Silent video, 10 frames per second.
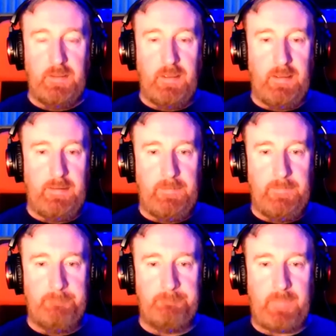
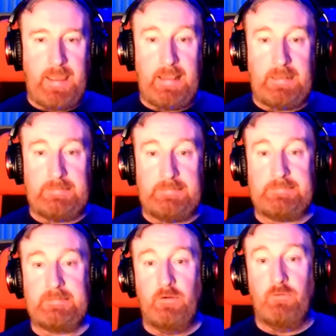
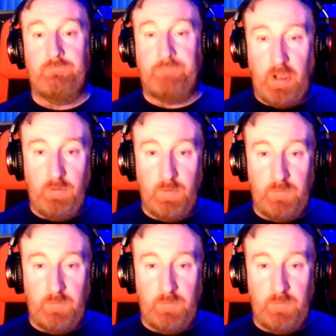and foam